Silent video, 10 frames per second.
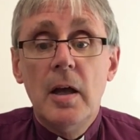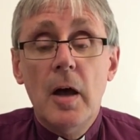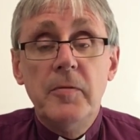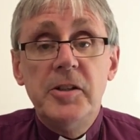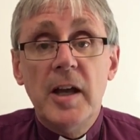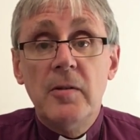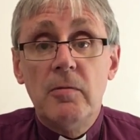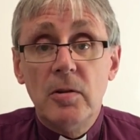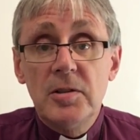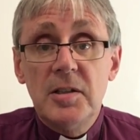of
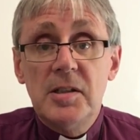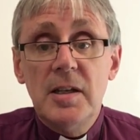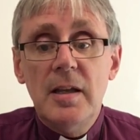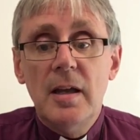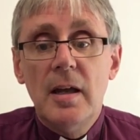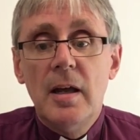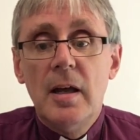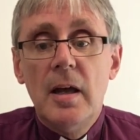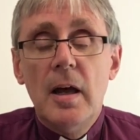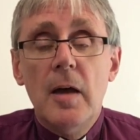generosity,
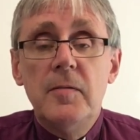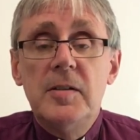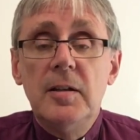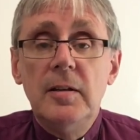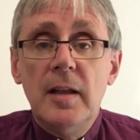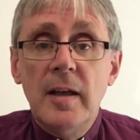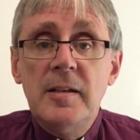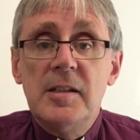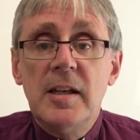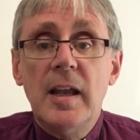of
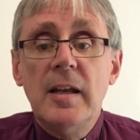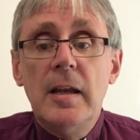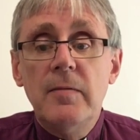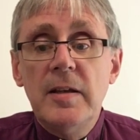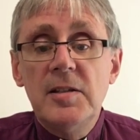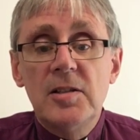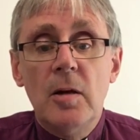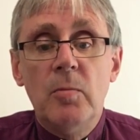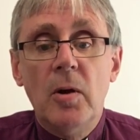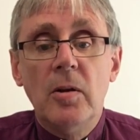delighting in giving
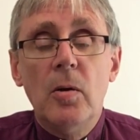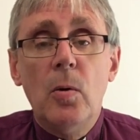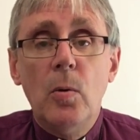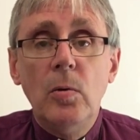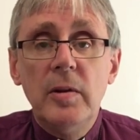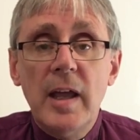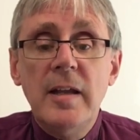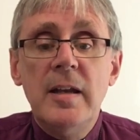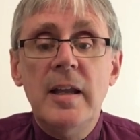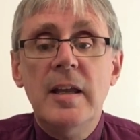someone all they
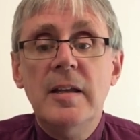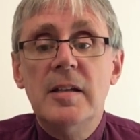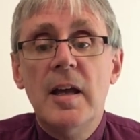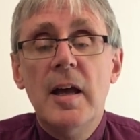need